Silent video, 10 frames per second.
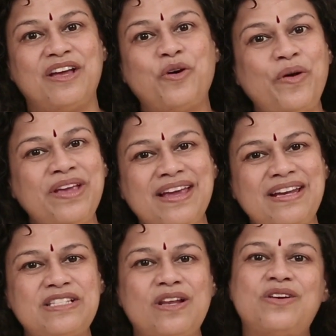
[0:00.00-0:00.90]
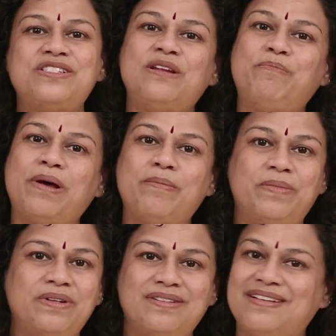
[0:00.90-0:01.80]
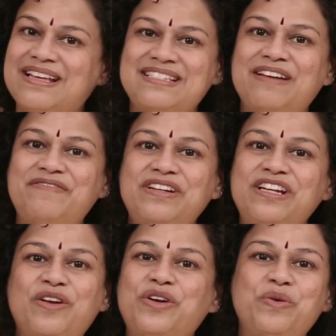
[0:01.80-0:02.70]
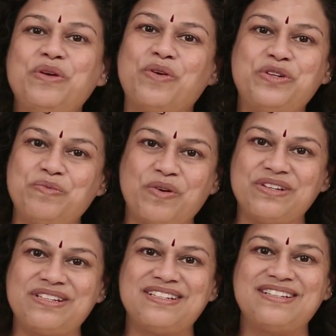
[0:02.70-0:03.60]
Going getting sloshed in a club is definitely not doing what you want.